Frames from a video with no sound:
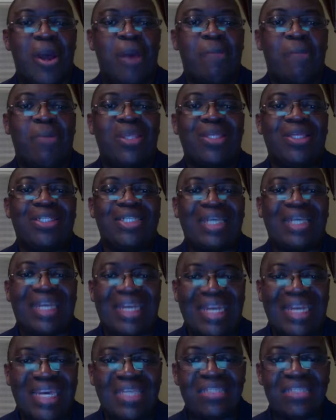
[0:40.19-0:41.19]
but the
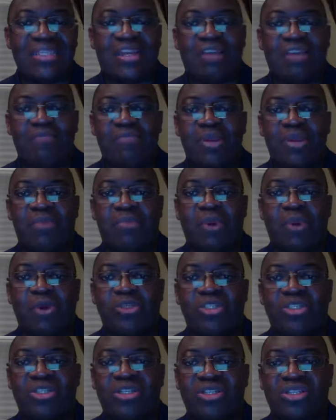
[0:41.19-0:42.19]
techniques that have been
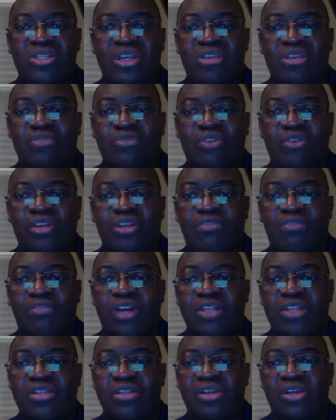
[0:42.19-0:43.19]
most successful in
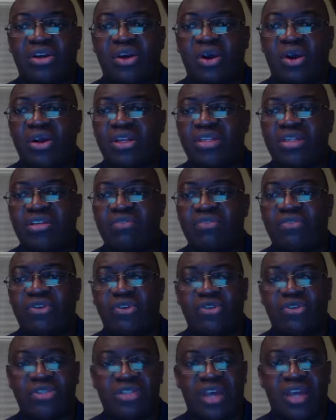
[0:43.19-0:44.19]
advancing cognitive
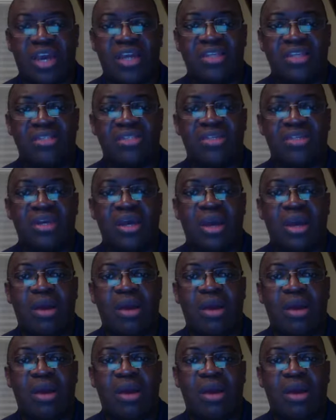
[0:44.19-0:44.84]
neuroscience,